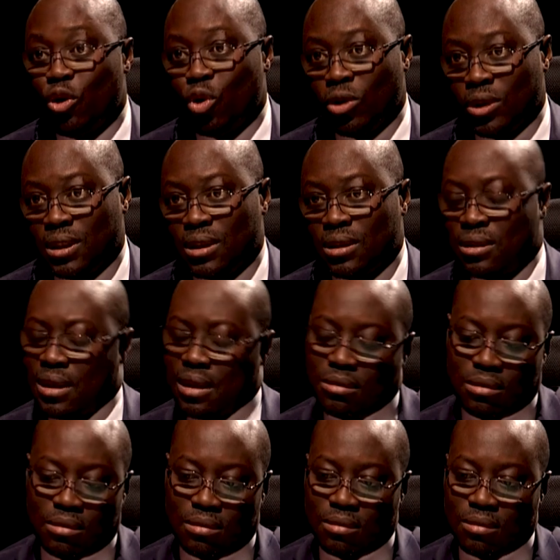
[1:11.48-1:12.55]
I noticed,
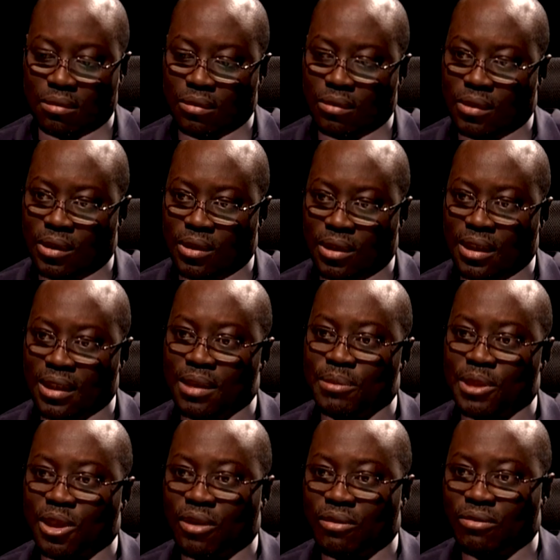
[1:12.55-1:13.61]
yes, he
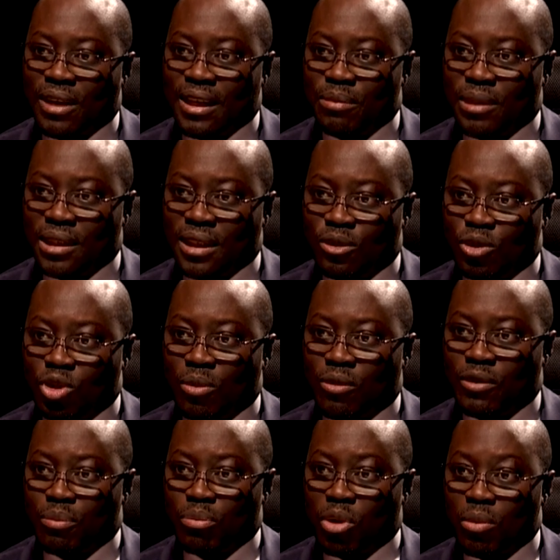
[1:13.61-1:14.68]
himself admitted to some of
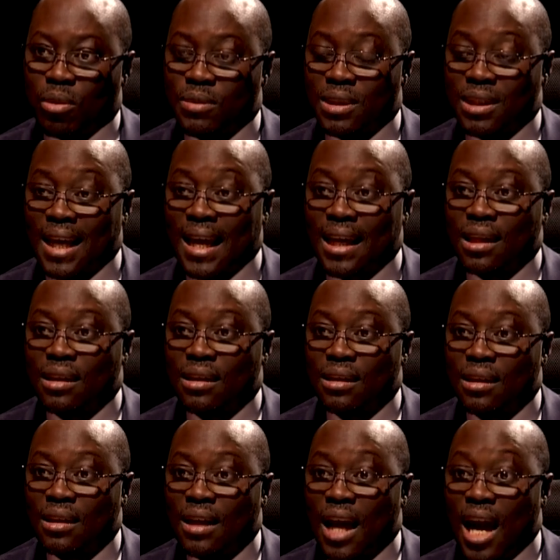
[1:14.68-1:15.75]
the problems, like
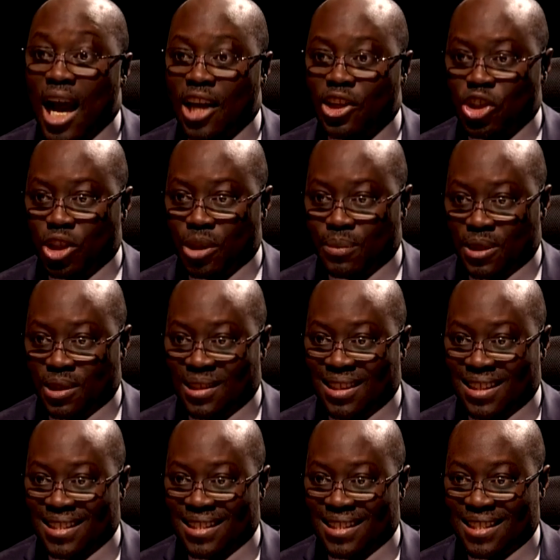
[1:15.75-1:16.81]
hardships in the
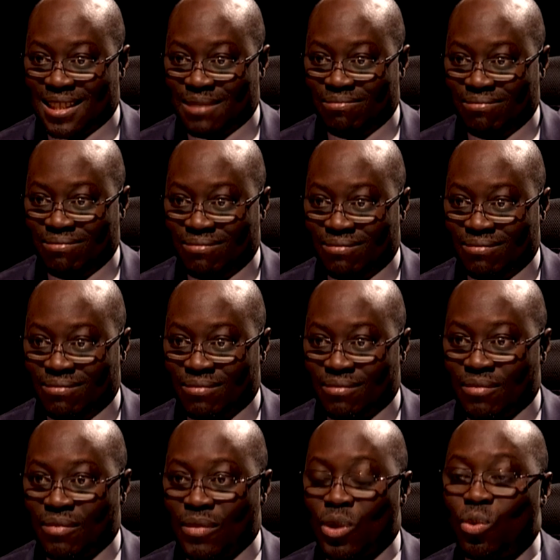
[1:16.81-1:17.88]
system.
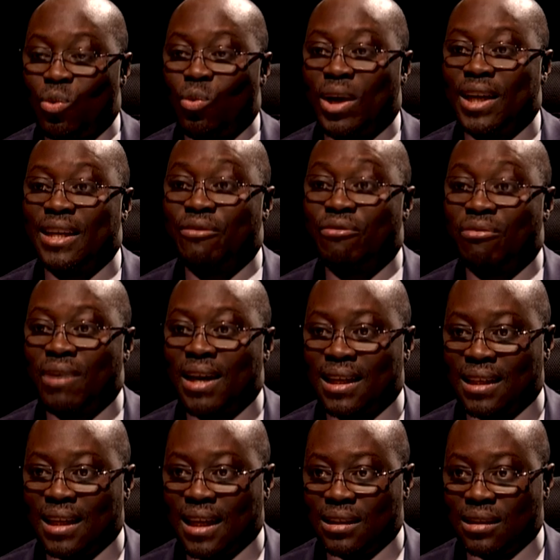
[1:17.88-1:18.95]
One, the fact
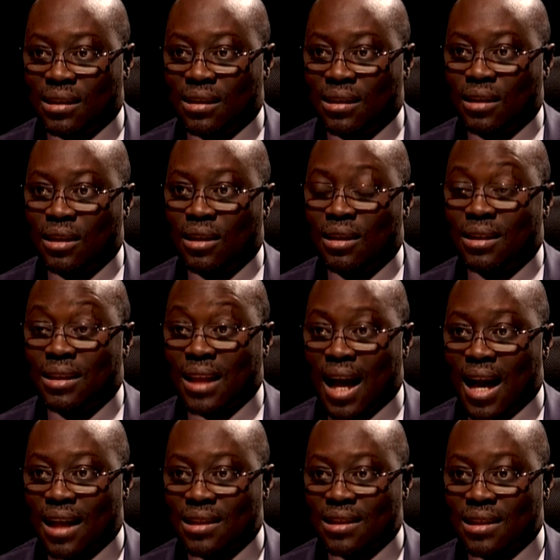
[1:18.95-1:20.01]
that
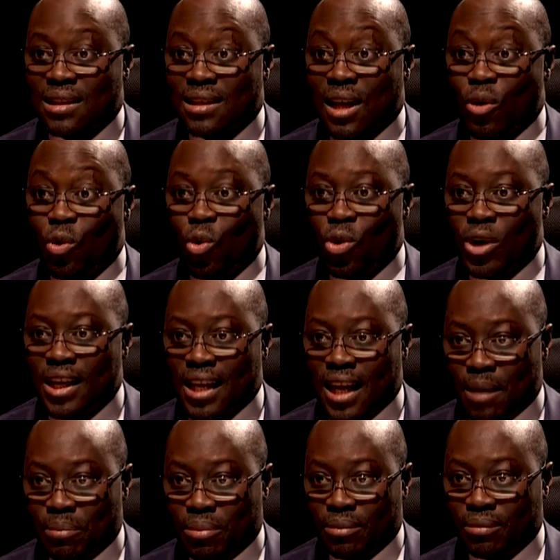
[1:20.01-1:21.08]
taxes are going
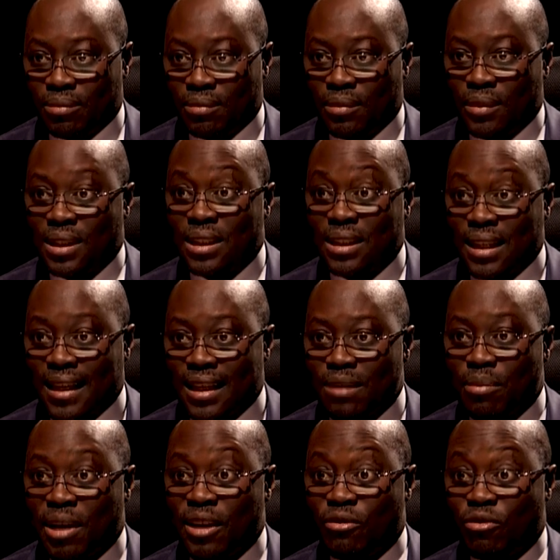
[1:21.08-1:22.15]
up, taking
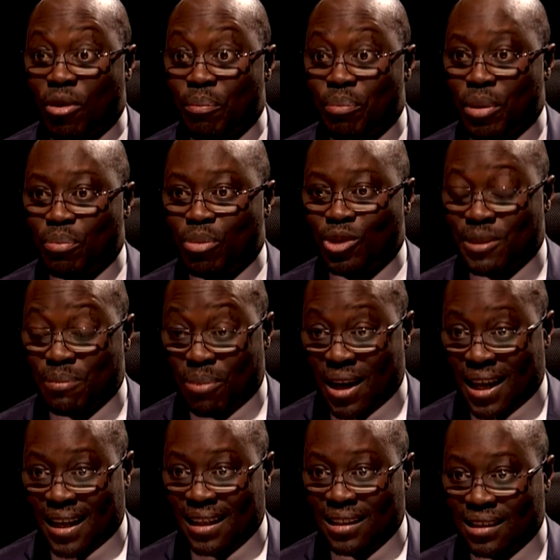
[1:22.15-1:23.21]
money from people's
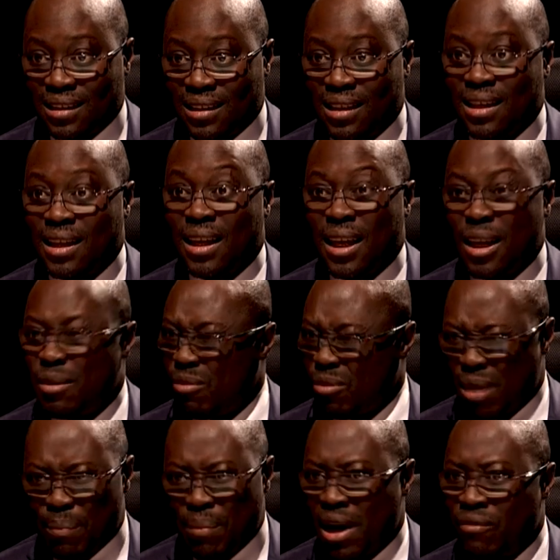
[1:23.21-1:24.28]
pocket, and
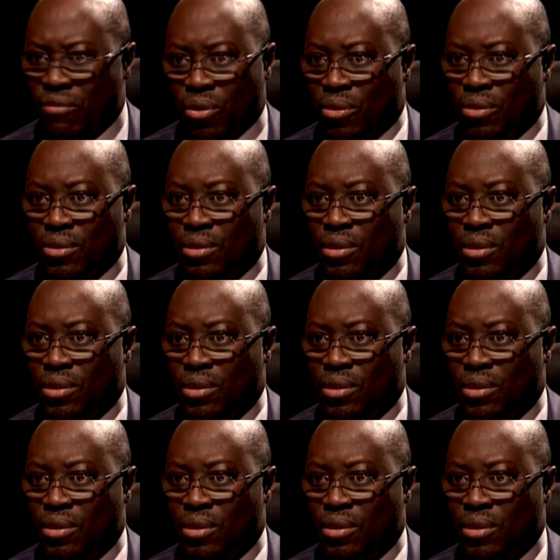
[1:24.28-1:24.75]
above all,